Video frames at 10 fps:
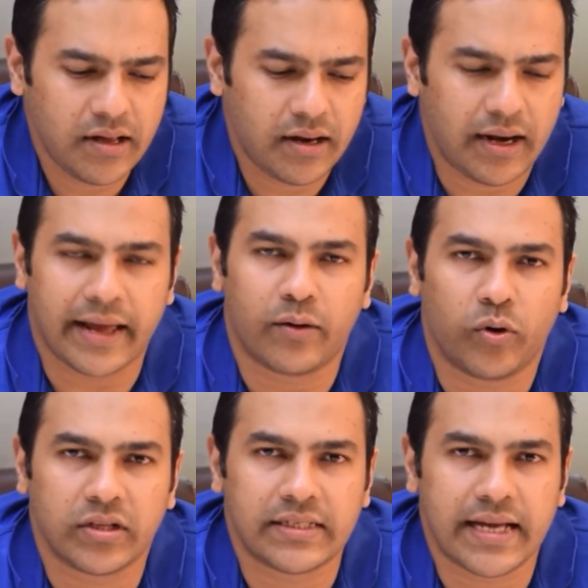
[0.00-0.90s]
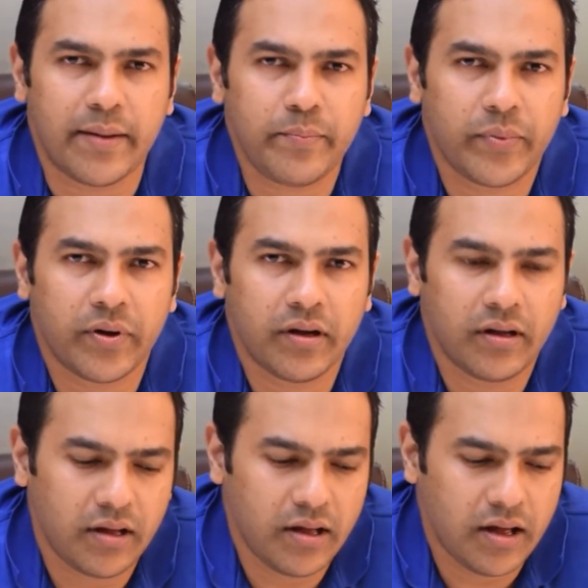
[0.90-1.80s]
like
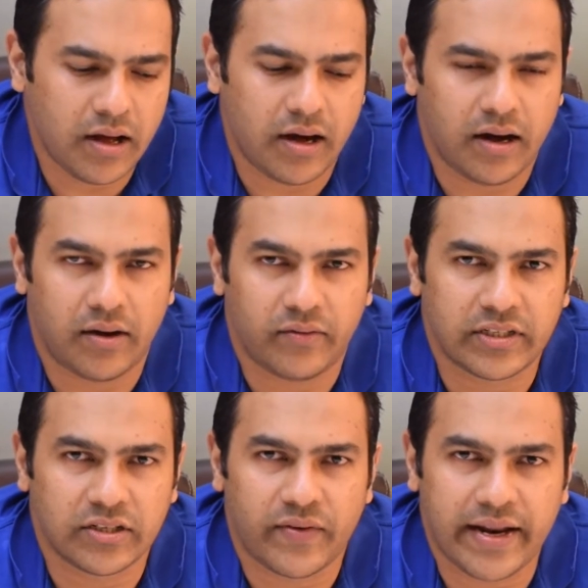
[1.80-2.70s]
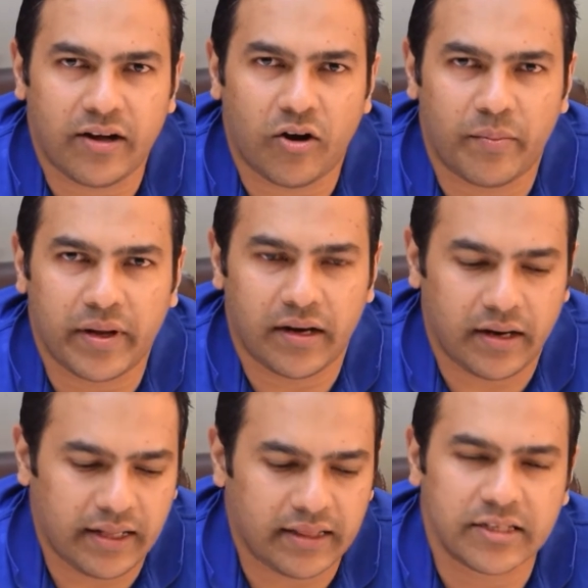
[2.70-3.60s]
WhatsApp, which is very common
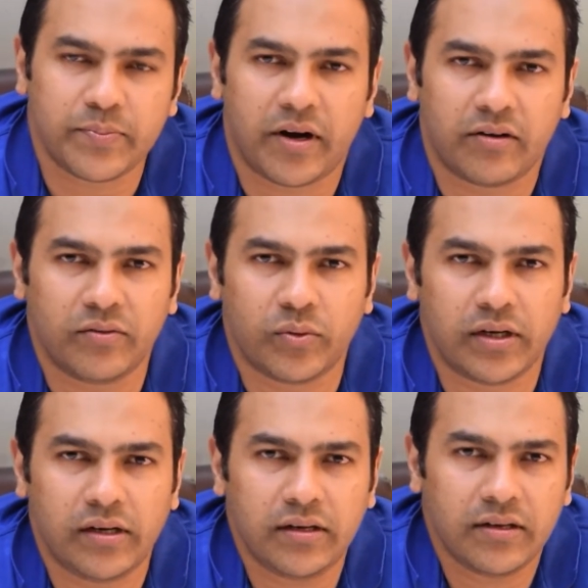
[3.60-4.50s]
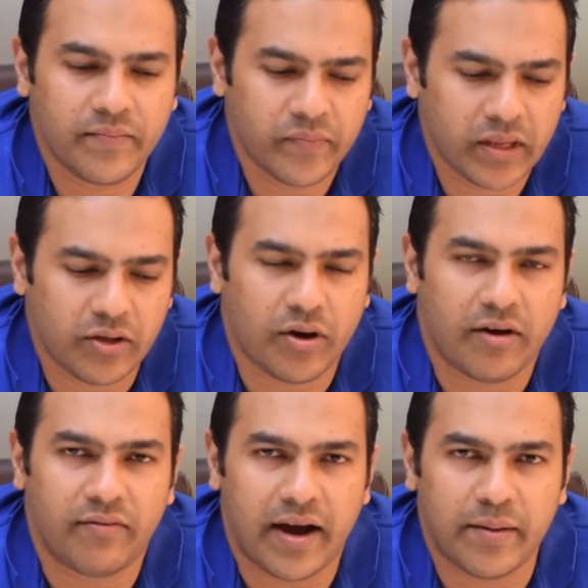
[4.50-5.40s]
in this part of the world. You
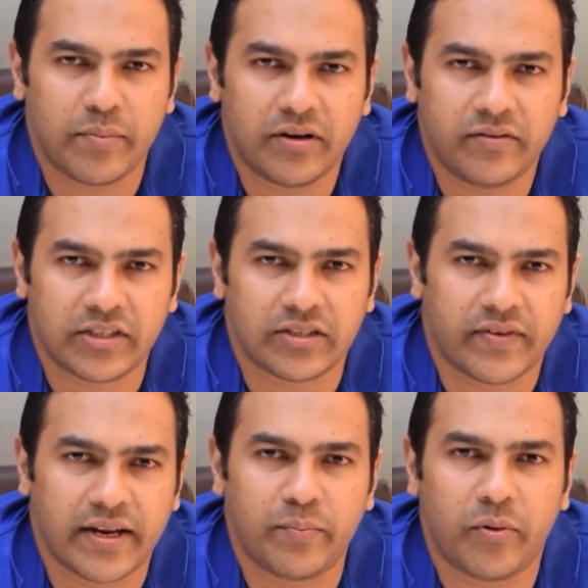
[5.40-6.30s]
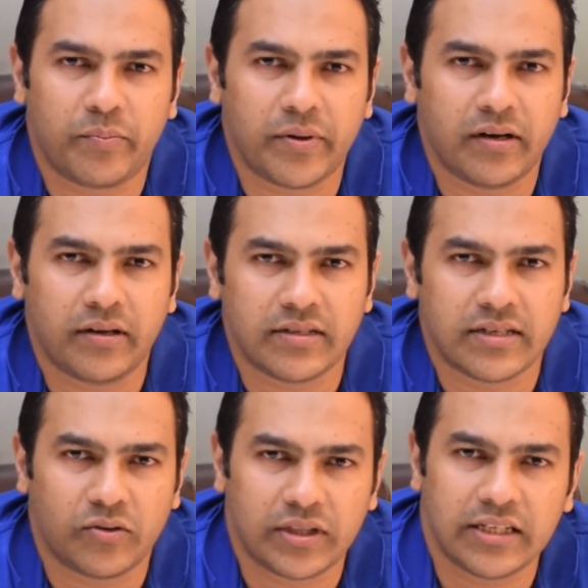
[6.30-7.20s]
have Viber, which is very popular in
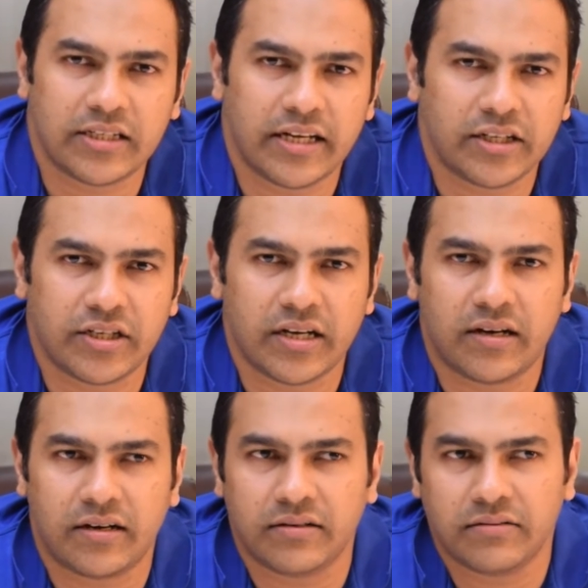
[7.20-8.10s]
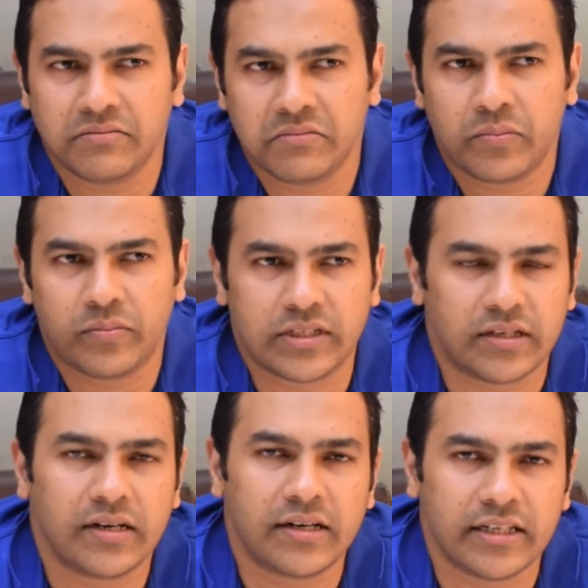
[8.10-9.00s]
Southeast Asia,
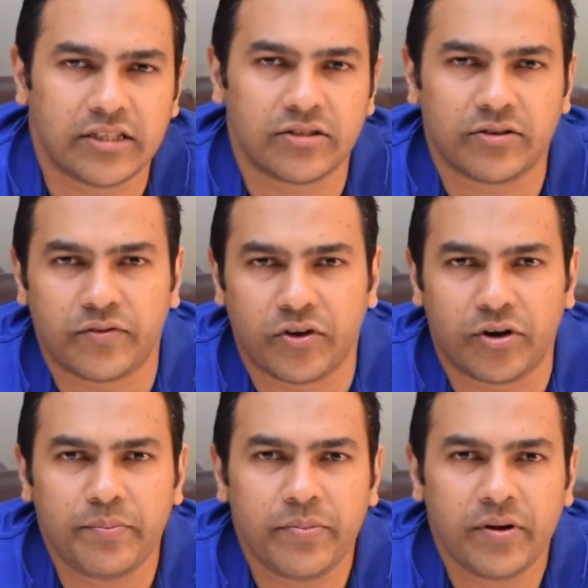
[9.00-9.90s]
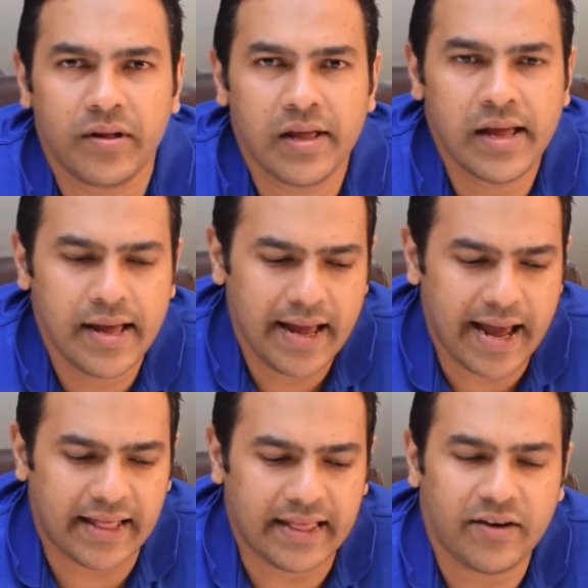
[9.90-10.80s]
certain regions of Europe.
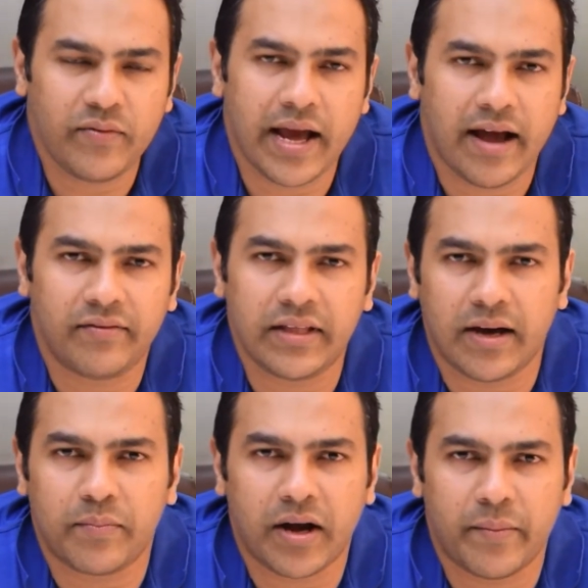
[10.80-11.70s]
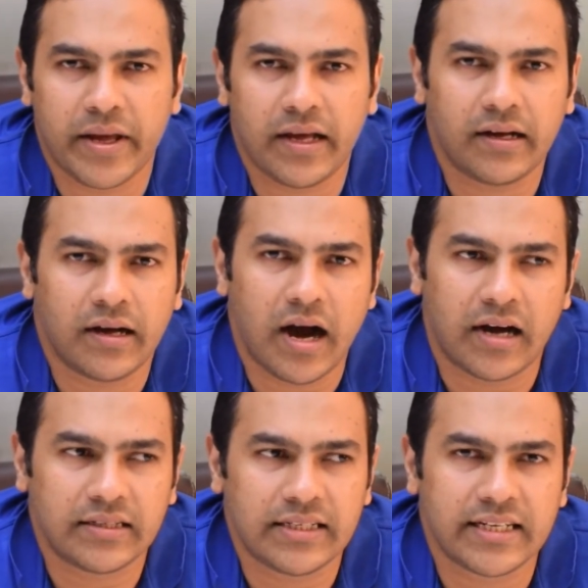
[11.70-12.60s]
And then we have the upcoming
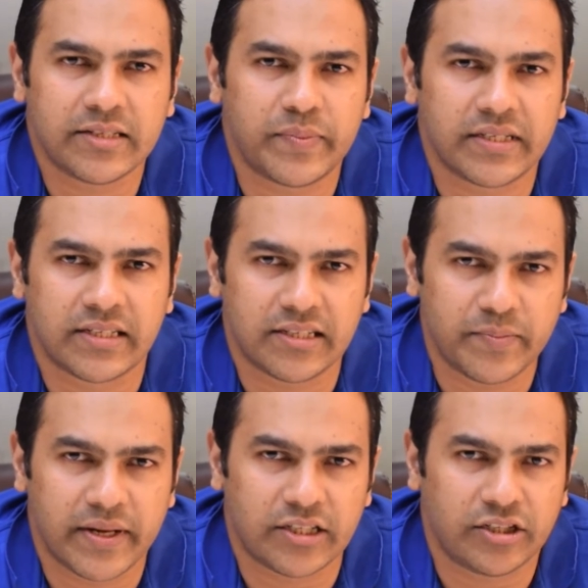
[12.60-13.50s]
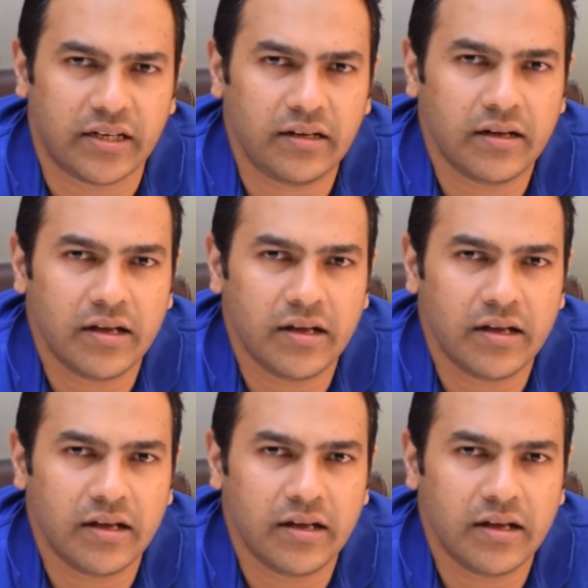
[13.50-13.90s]
RCS business messaging,